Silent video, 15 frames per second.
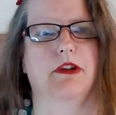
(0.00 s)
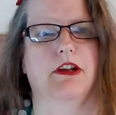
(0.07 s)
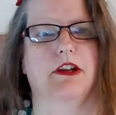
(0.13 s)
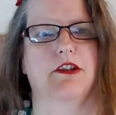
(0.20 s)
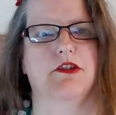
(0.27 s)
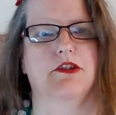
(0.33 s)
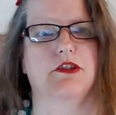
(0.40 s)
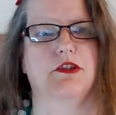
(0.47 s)
and
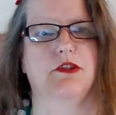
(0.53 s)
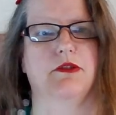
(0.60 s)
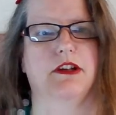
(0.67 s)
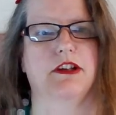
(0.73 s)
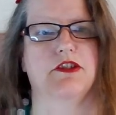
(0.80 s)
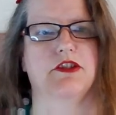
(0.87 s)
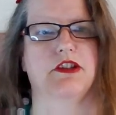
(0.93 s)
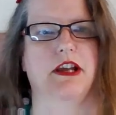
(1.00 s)
we're going to
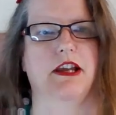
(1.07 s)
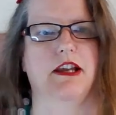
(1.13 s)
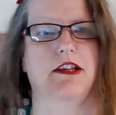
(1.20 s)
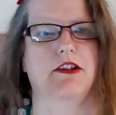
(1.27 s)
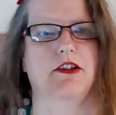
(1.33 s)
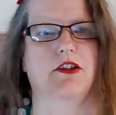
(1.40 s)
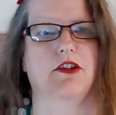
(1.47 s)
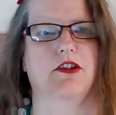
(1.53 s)
do a
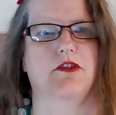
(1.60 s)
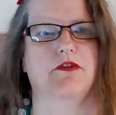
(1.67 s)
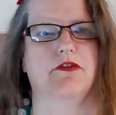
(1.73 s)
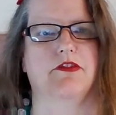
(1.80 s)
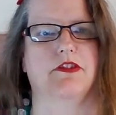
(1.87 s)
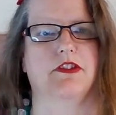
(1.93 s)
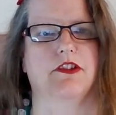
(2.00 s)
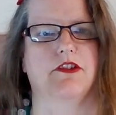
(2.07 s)
chain
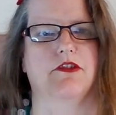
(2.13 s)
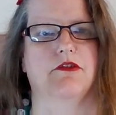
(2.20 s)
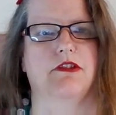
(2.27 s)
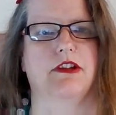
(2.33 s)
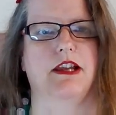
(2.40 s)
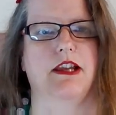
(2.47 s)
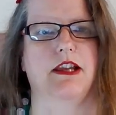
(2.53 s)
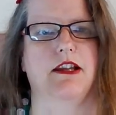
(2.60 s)
of
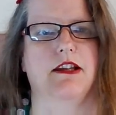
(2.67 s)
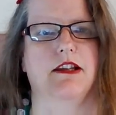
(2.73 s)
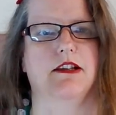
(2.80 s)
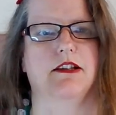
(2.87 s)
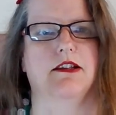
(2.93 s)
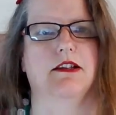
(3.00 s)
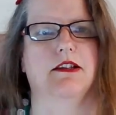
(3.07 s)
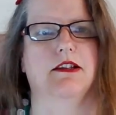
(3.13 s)
three
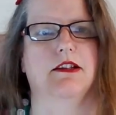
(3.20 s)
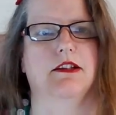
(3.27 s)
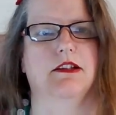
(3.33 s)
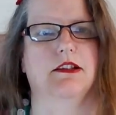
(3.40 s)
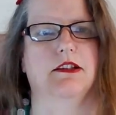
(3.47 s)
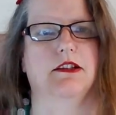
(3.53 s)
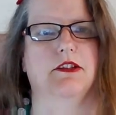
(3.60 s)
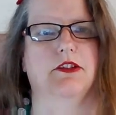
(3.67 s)

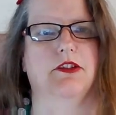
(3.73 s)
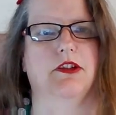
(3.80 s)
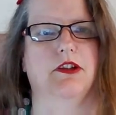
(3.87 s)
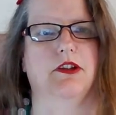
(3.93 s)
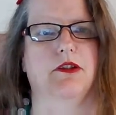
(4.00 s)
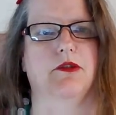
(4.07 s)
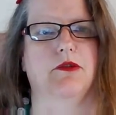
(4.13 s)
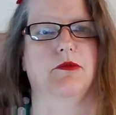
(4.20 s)

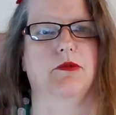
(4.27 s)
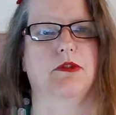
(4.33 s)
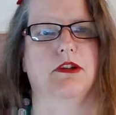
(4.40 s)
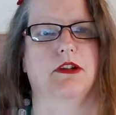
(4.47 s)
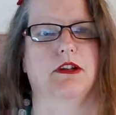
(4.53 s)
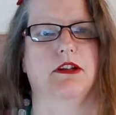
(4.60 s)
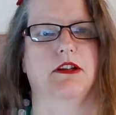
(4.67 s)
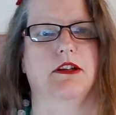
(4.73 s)
so mm-hmm.
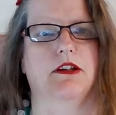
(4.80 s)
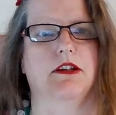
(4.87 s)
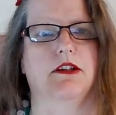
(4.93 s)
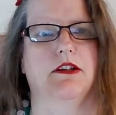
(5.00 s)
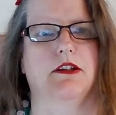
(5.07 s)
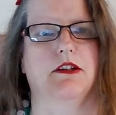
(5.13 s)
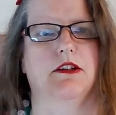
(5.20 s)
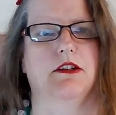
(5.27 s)
one,
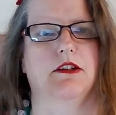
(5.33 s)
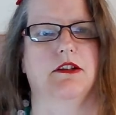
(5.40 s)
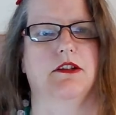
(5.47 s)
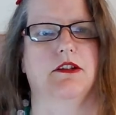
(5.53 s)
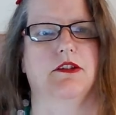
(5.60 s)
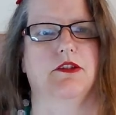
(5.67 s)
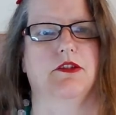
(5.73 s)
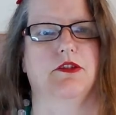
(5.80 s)

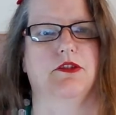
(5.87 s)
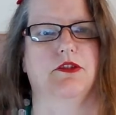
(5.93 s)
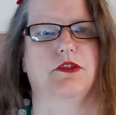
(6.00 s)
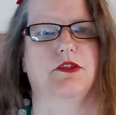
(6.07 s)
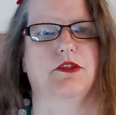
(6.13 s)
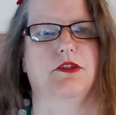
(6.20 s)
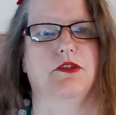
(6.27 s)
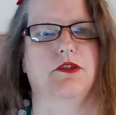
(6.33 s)

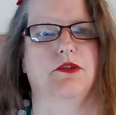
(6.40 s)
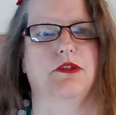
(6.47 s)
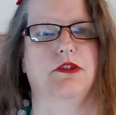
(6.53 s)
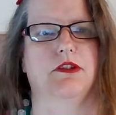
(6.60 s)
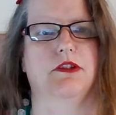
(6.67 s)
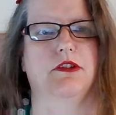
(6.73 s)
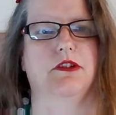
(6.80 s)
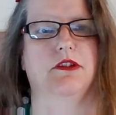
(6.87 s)

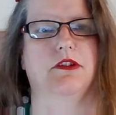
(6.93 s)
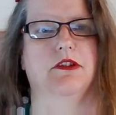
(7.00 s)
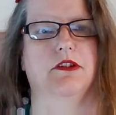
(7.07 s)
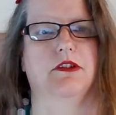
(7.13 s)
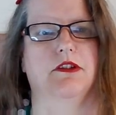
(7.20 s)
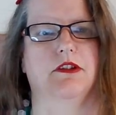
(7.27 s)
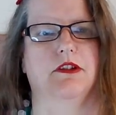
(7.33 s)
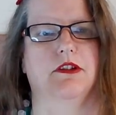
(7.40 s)
two,
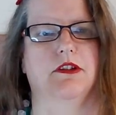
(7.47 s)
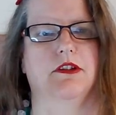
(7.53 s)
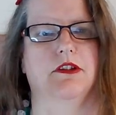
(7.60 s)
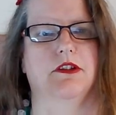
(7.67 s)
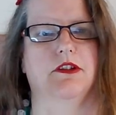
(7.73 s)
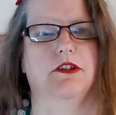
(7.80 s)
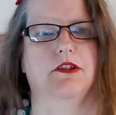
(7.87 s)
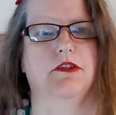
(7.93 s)

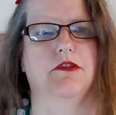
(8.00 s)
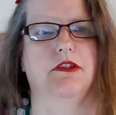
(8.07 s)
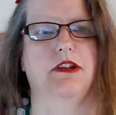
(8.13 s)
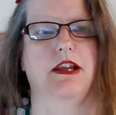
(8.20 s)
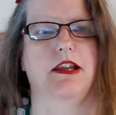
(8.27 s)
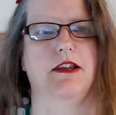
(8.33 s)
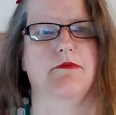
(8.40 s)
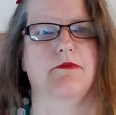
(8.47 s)

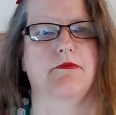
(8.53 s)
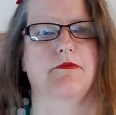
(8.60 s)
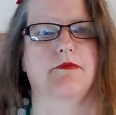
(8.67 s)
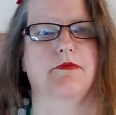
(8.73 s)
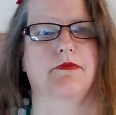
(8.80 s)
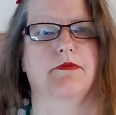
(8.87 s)
three,